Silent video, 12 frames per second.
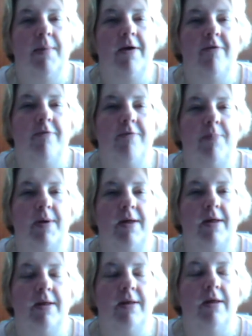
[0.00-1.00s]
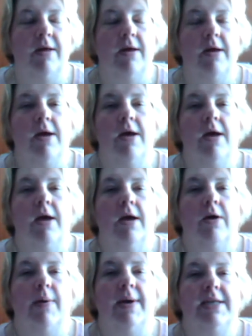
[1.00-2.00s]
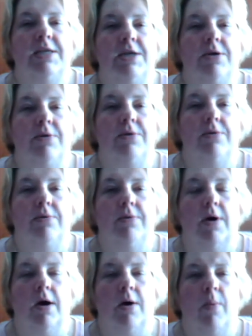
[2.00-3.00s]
I've been going to